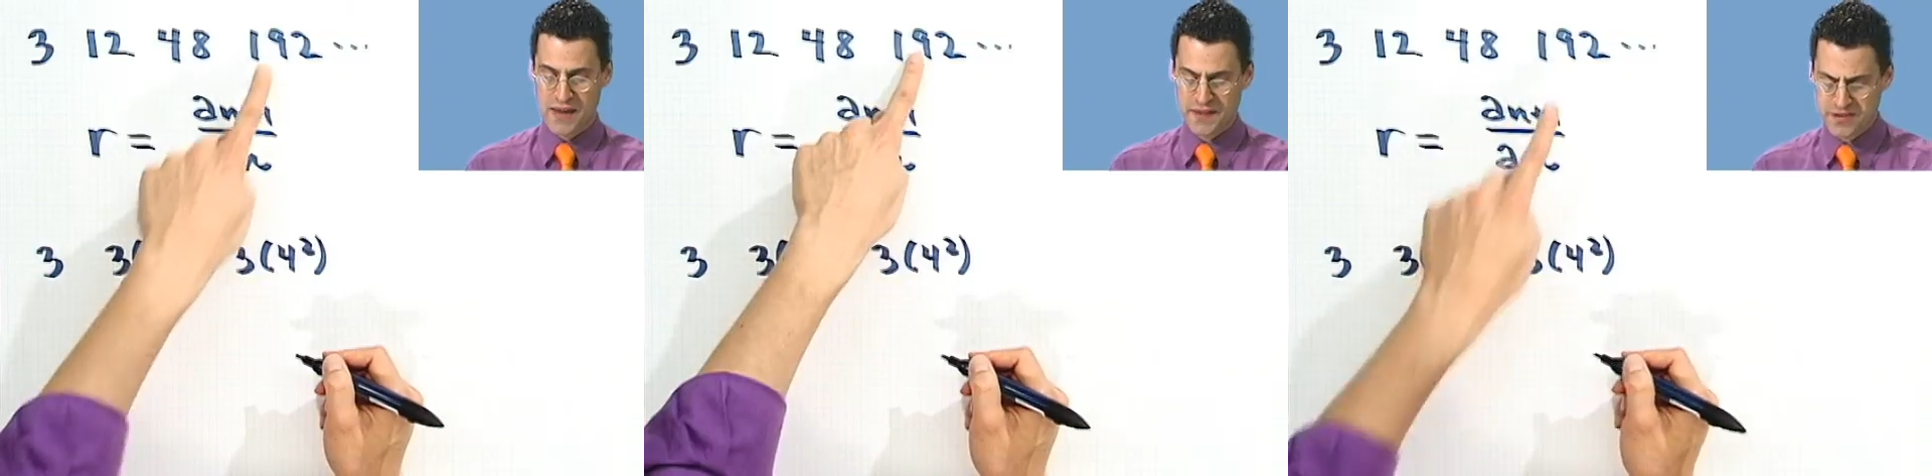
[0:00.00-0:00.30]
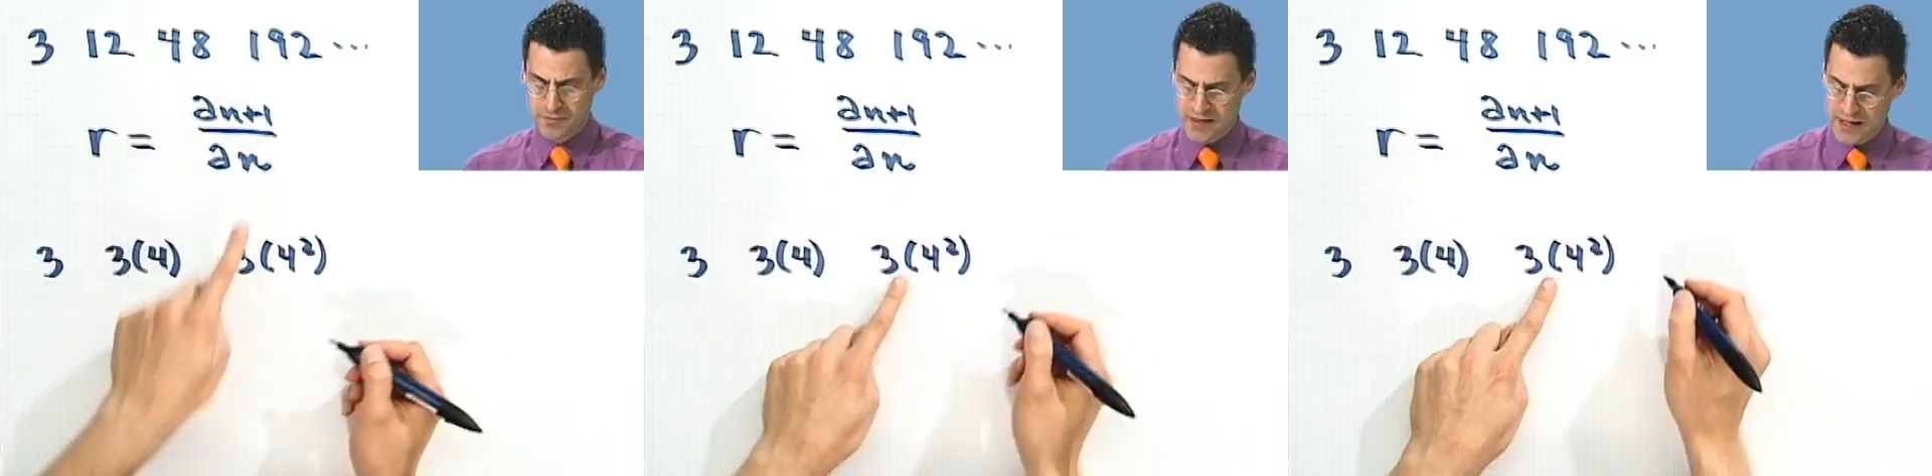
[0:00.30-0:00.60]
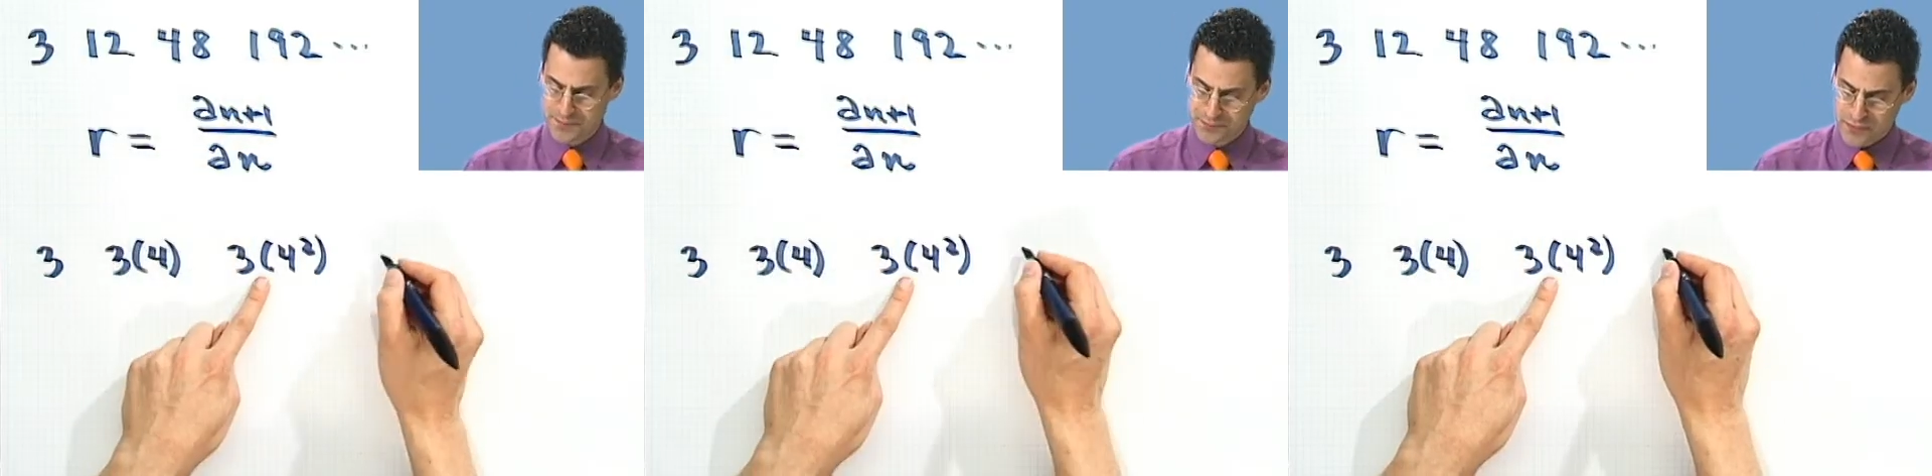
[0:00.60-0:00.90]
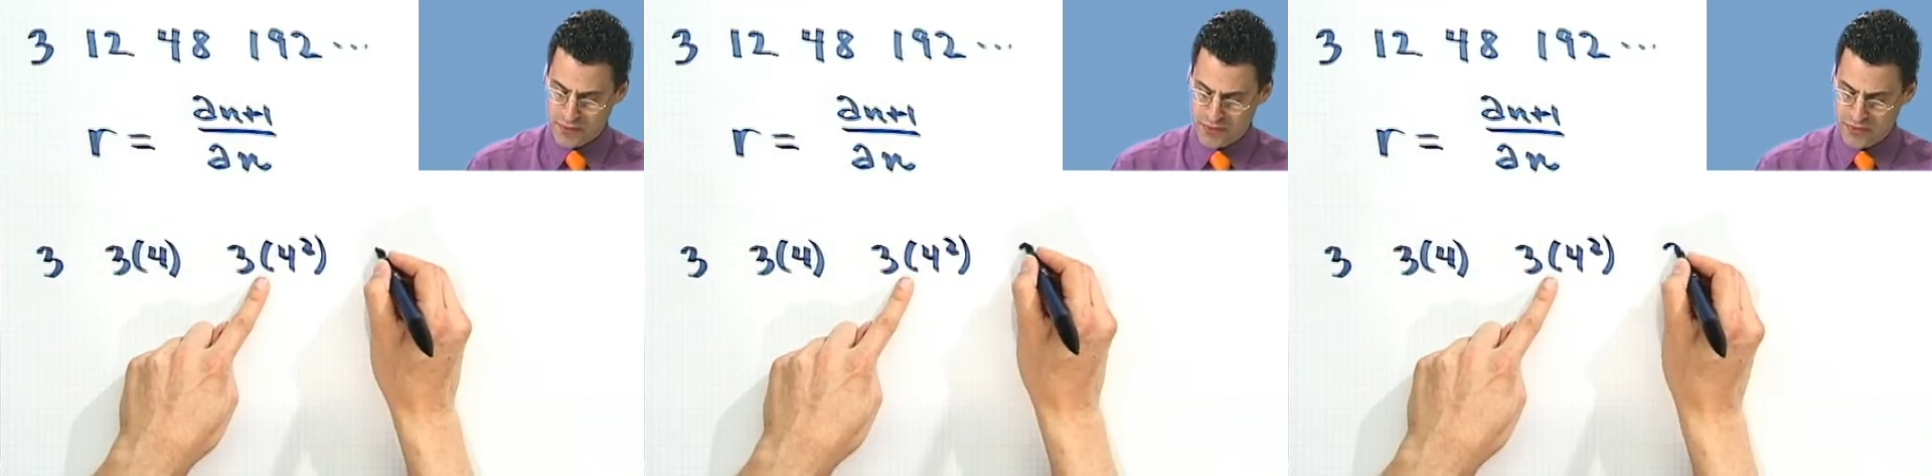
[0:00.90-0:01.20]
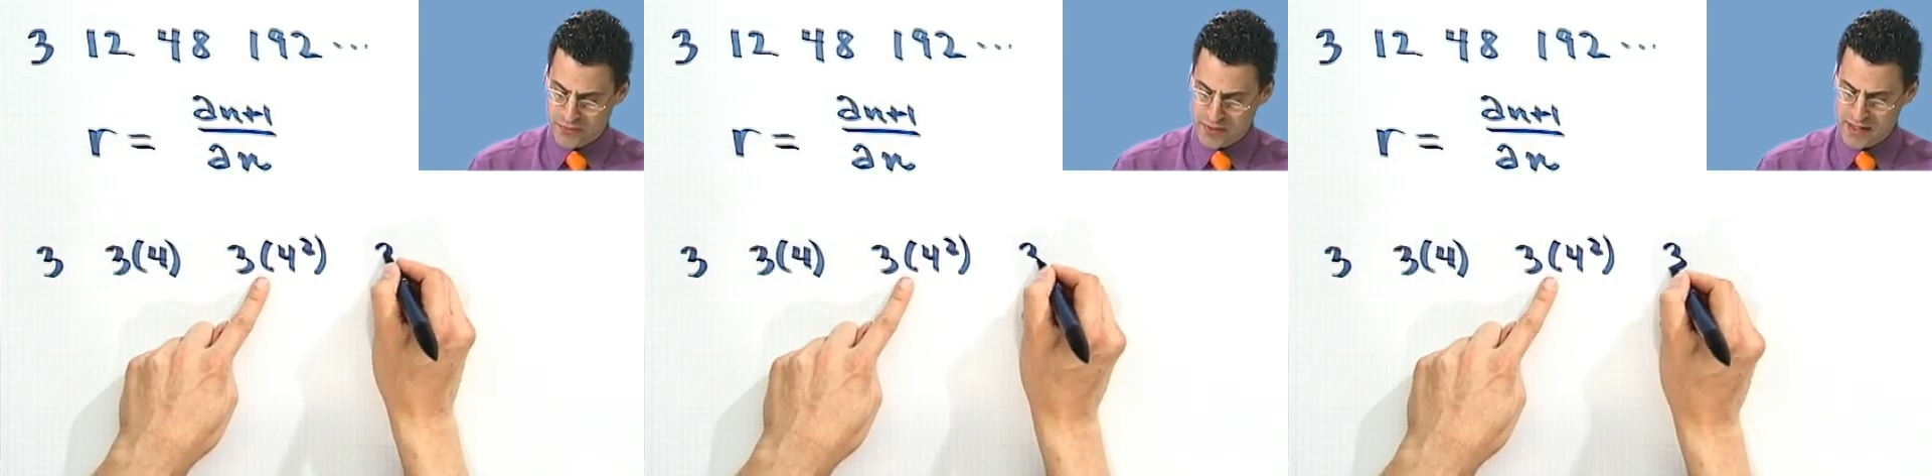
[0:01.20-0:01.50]
And this would be
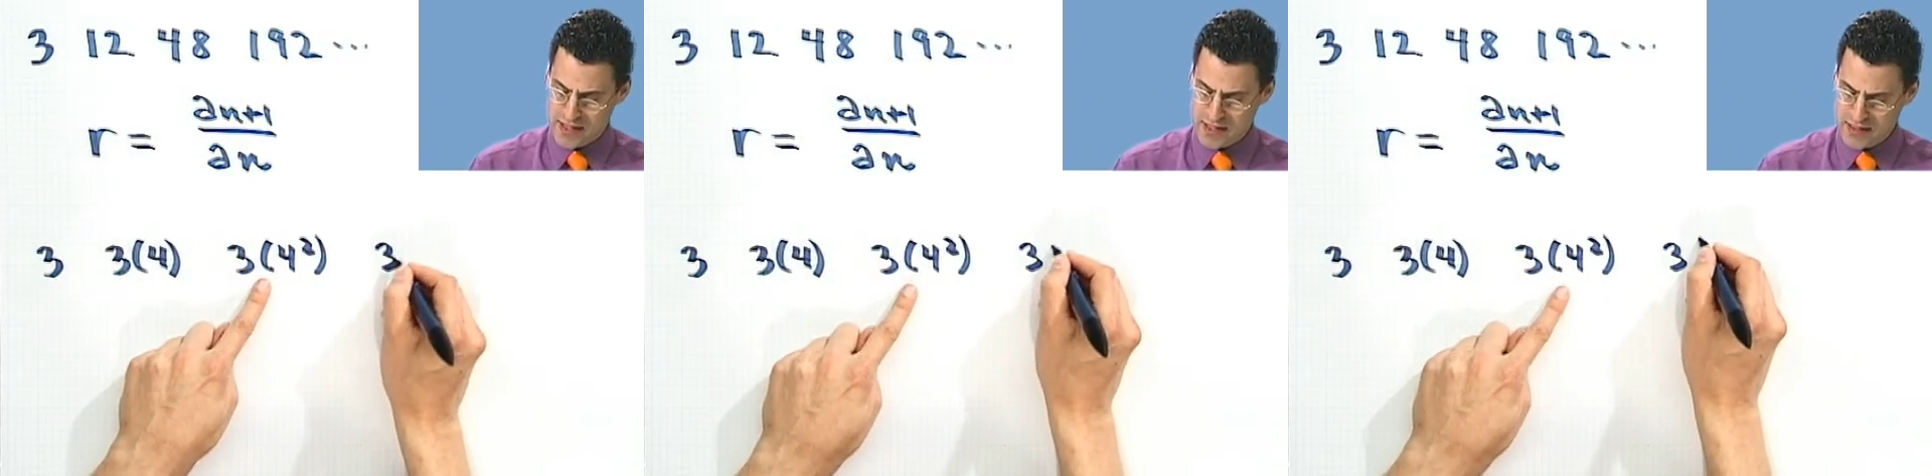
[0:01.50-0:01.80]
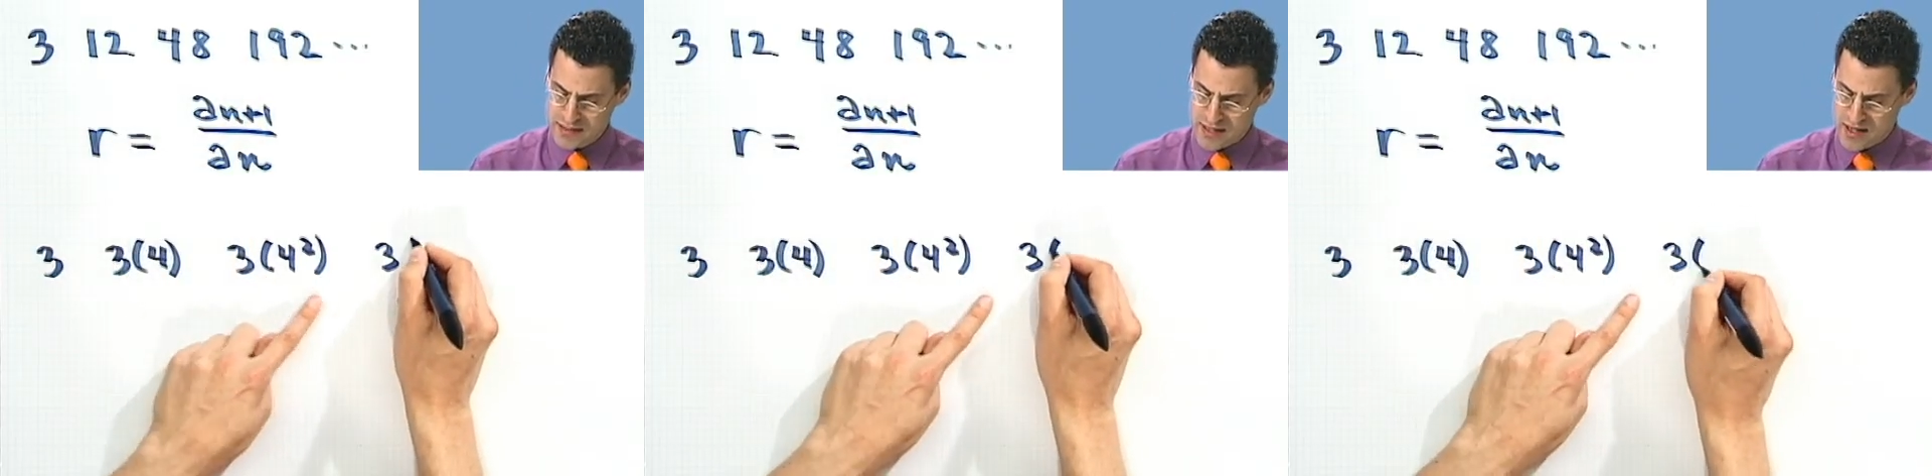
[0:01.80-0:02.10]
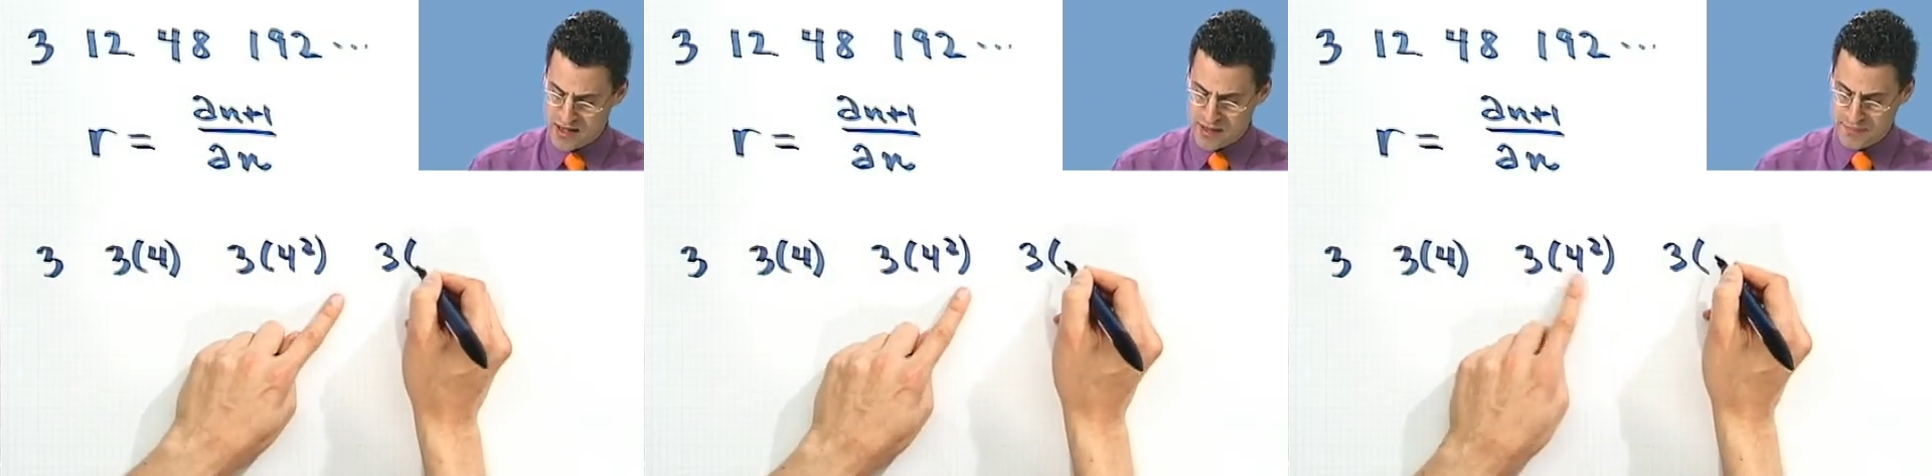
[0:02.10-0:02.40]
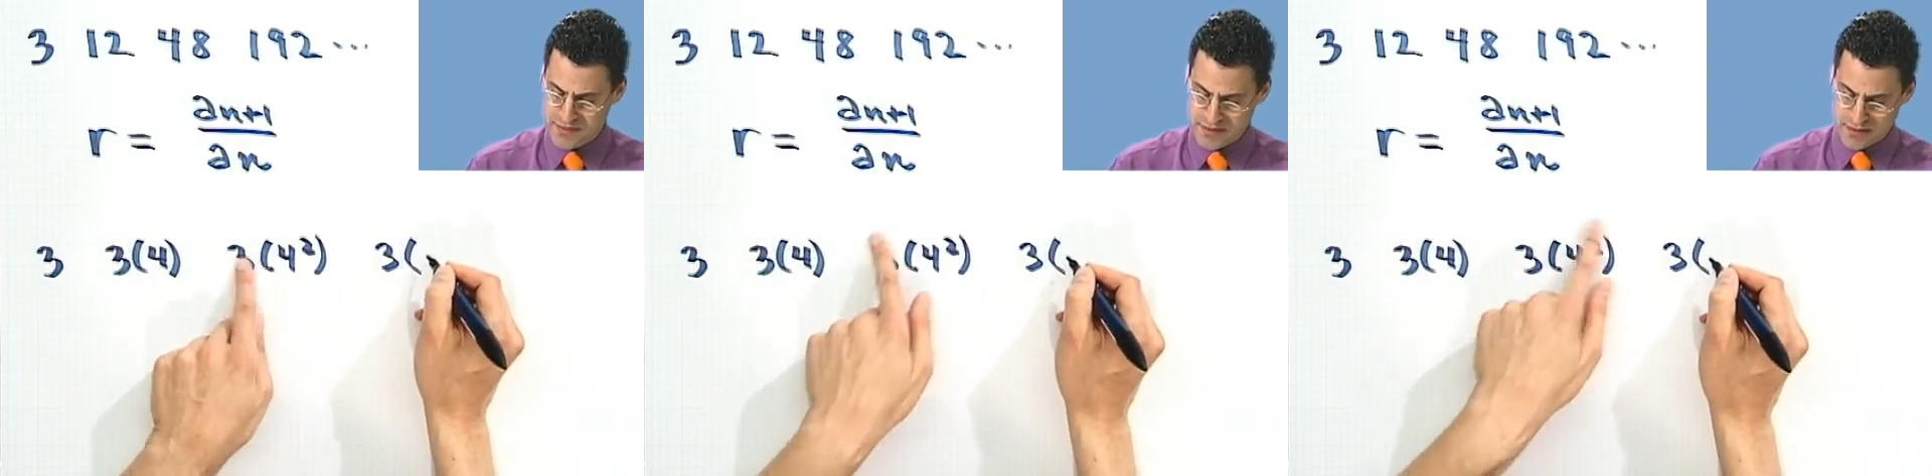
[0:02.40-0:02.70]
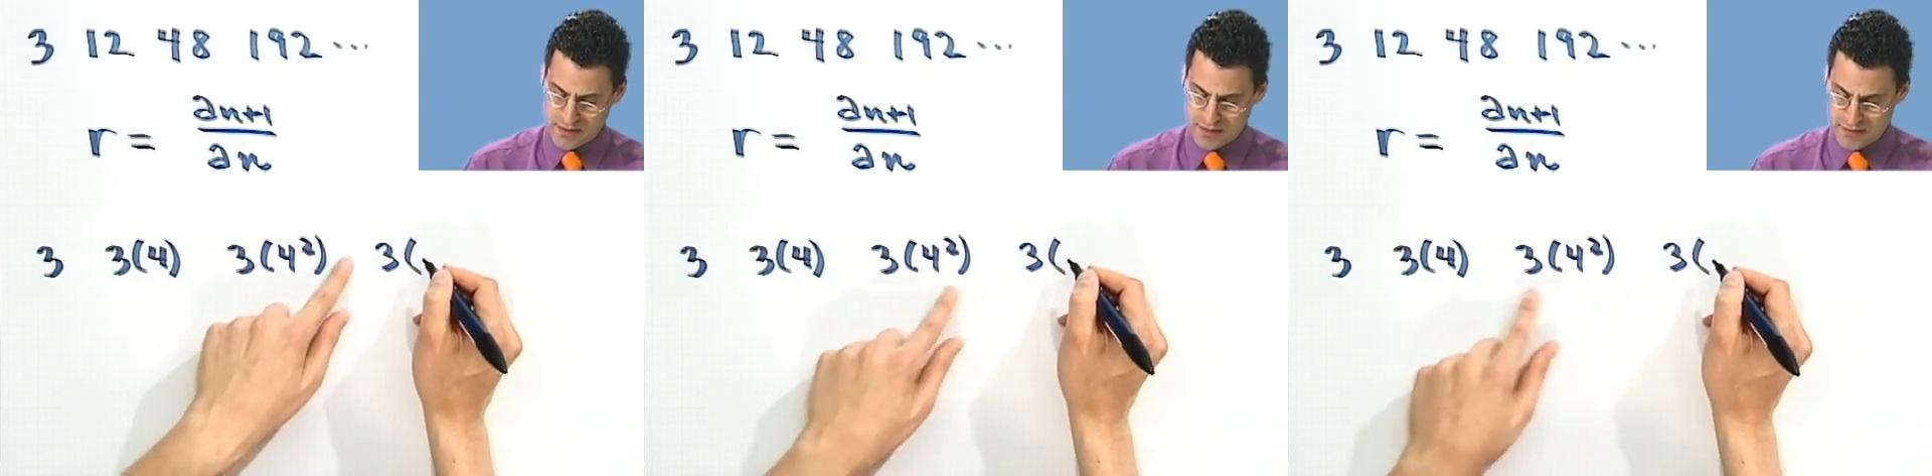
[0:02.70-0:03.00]
3 times